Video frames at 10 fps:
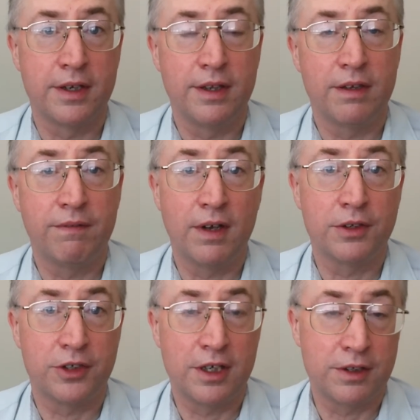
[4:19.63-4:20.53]
the
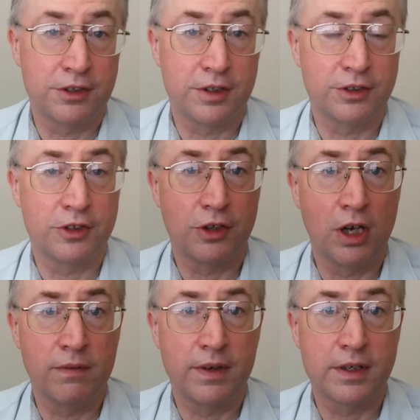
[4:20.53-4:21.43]
first instances
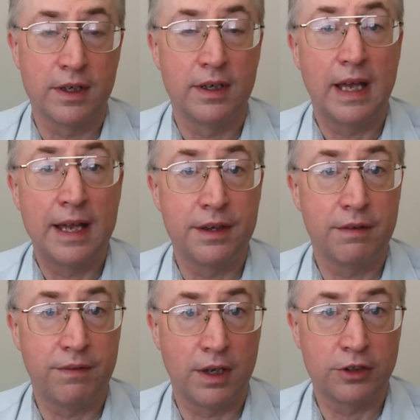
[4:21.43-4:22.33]
of it and the
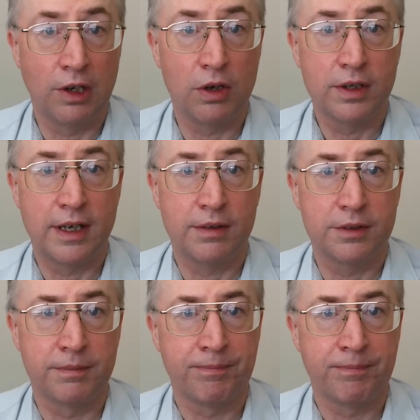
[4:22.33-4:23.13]
first lockdowns.